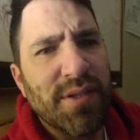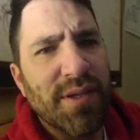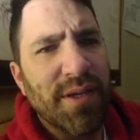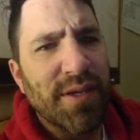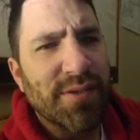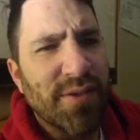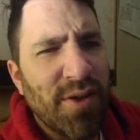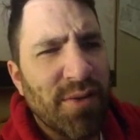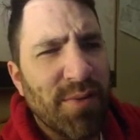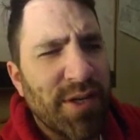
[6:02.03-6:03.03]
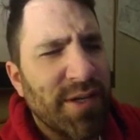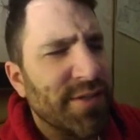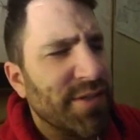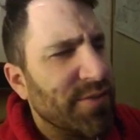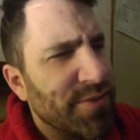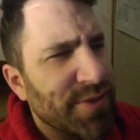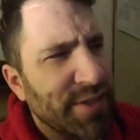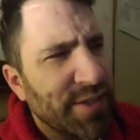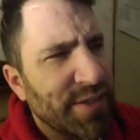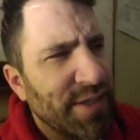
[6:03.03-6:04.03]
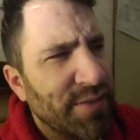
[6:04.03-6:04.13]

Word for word: uh, talk about it? And it's interesting that they